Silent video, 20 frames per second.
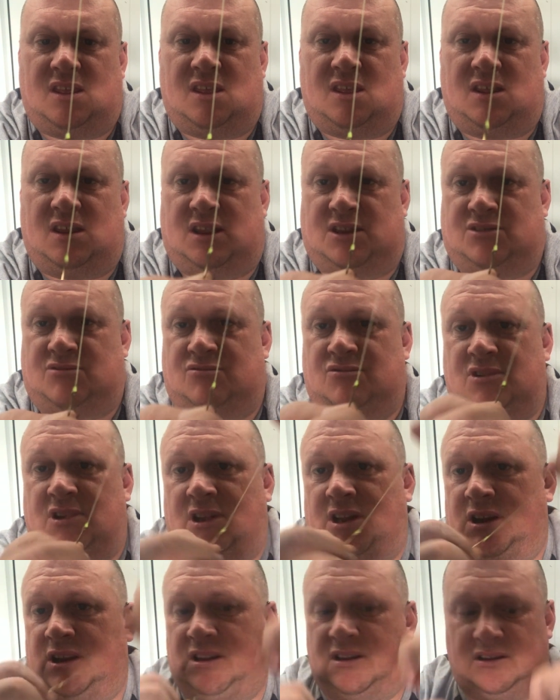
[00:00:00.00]
And that's a
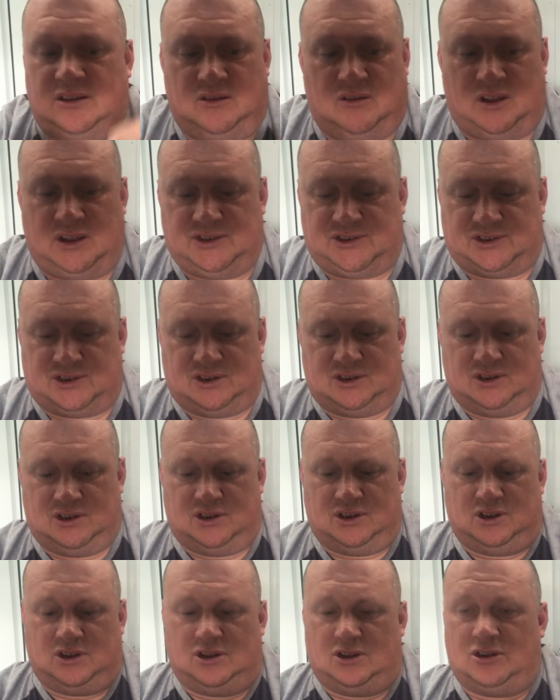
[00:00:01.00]
really nice
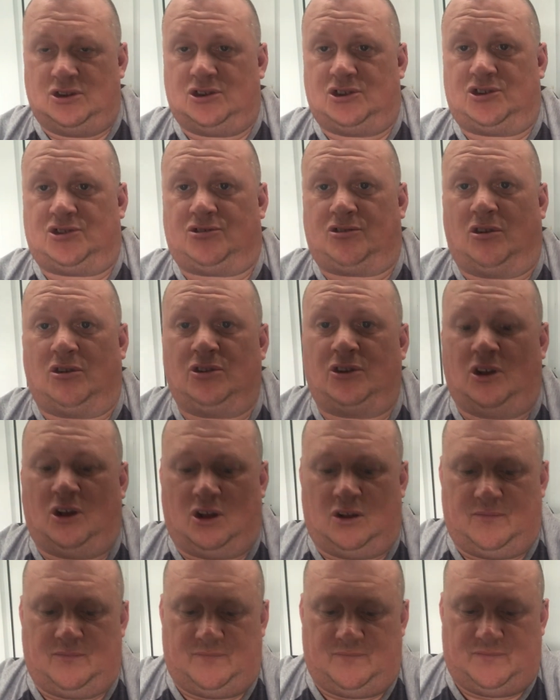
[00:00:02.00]
strong
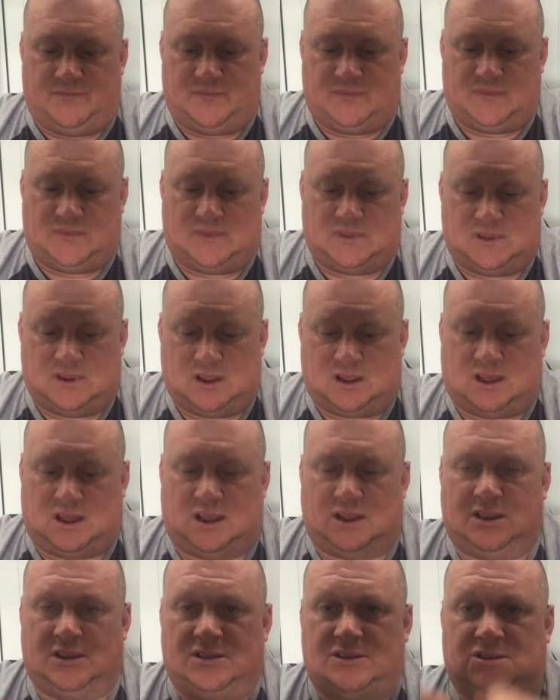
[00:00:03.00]
knot.
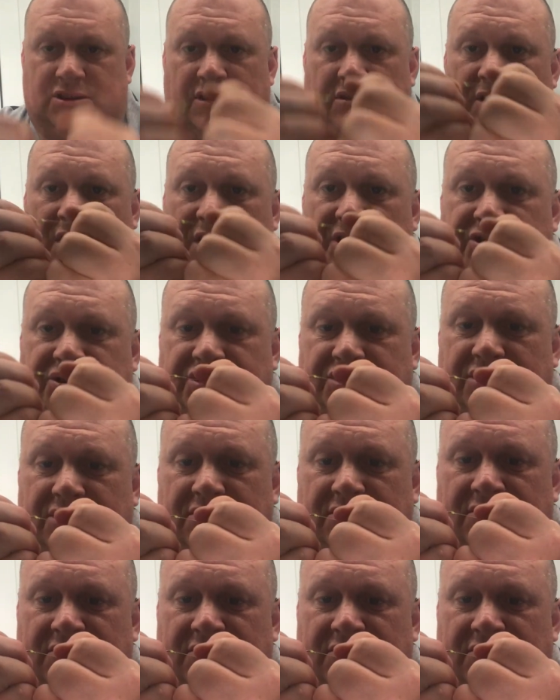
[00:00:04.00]
Okay, so that's